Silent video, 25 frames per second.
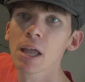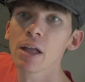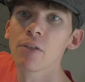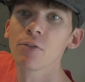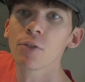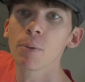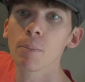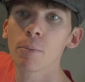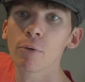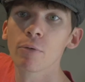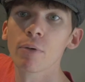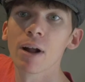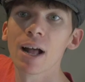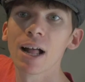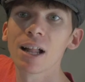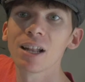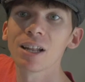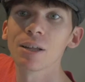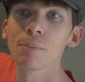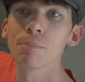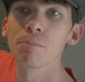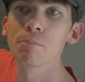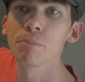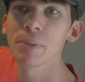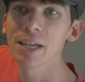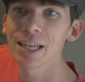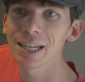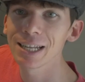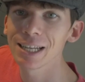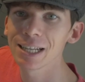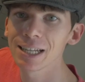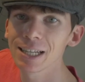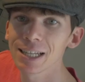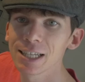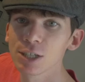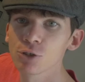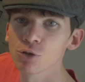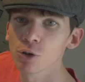the morale
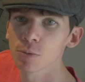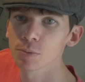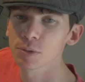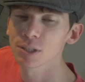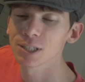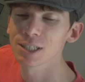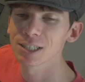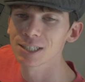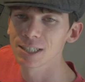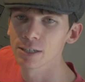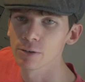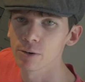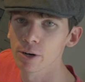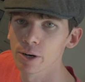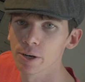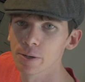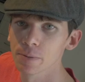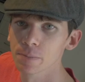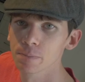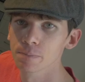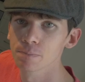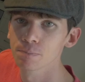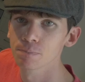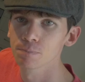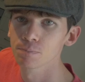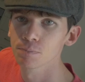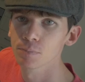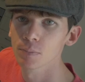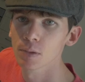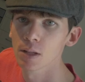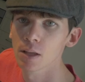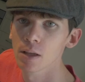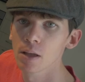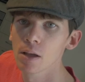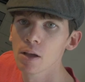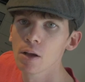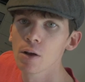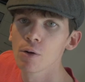immediately drops to 0.
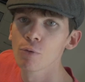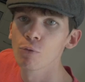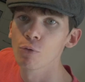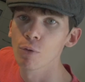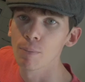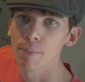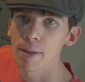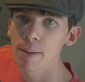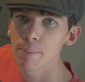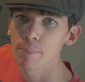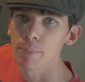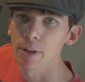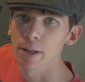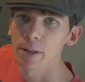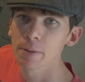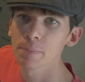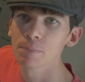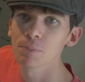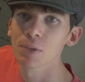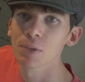Remember,